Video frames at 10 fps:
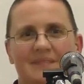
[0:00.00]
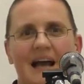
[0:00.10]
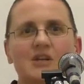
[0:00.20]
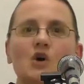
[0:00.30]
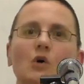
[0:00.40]

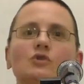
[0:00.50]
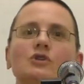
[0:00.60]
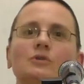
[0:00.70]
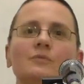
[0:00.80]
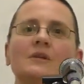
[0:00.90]
I told
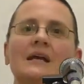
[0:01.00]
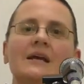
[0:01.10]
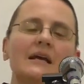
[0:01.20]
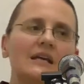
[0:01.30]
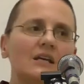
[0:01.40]
you
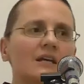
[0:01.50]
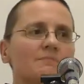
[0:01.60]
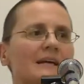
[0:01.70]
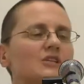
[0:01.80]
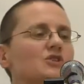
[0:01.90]
it
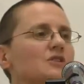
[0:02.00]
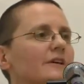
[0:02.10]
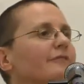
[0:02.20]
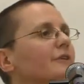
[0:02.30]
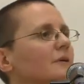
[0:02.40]
makes you
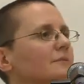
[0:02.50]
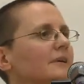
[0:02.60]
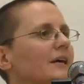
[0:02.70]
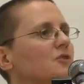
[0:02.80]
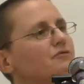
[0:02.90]
suffer
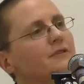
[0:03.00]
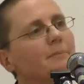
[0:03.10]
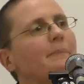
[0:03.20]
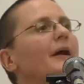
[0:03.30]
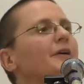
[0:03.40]
and you feel
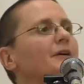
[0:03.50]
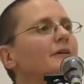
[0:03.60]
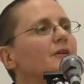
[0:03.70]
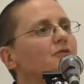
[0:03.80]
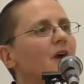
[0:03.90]

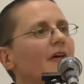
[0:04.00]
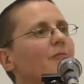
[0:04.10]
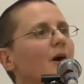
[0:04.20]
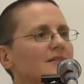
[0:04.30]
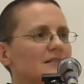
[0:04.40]
better if you
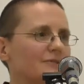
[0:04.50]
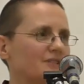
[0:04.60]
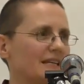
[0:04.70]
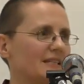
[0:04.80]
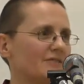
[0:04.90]
have positive
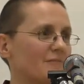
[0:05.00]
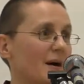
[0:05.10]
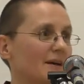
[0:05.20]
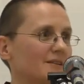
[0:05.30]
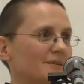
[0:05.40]
states of
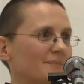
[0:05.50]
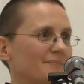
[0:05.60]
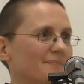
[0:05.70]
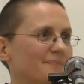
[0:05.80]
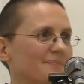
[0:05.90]
mind.
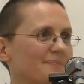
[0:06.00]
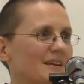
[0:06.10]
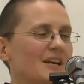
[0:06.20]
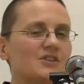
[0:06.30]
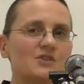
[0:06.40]

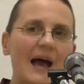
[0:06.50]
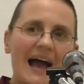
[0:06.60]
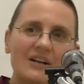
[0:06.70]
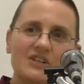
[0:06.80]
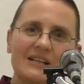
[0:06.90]
So
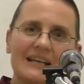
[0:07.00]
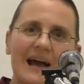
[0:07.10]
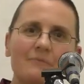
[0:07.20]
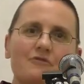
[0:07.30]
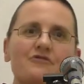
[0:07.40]
actually
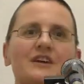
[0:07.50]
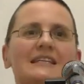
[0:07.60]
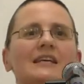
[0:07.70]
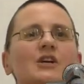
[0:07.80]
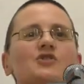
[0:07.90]
I'm
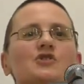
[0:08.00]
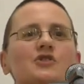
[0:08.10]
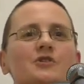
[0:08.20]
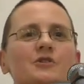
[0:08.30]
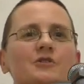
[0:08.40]
feeding into
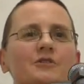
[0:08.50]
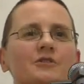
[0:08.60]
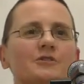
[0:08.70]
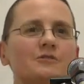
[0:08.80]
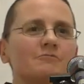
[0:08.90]
your
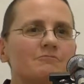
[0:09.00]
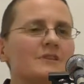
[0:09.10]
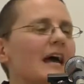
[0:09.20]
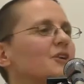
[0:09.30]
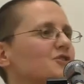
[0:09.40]

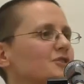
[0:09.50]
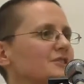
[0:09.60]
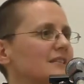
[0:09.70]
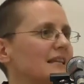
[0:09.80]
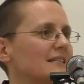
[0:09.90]
natural
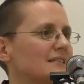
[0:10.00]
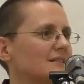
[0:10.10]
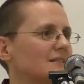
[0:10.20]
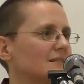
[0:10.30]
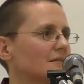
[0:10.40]

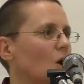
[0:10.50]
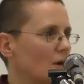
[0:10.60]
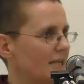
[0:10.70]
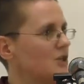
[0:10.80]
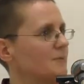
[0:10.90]
sense, oh,
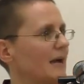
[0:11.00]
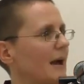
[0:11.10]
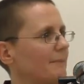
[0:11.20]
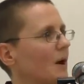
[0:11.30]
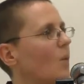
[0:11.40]
I need to be
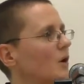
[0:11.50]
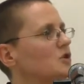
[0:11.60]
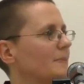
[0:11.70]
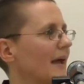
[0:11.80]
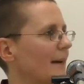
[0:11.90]
happy, I want
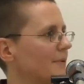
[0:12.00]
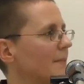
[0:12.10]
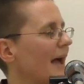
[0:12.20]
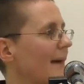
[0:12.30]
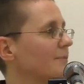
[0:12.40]
to be happy,
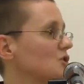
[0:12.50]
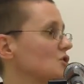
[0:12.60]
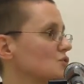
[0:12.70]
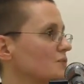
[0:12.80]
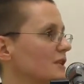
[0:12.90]
my
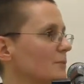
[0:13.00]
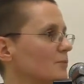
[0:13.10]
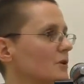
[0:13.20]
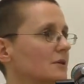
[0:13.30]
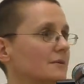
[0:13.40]
happiness is really
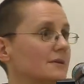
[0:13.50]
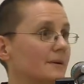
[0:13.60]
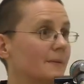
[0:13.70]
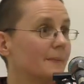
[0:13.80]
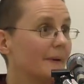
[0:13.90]
important,
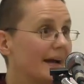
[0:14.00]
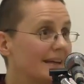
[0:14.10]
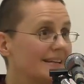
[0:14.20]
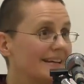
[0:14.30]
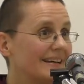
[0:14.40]
right?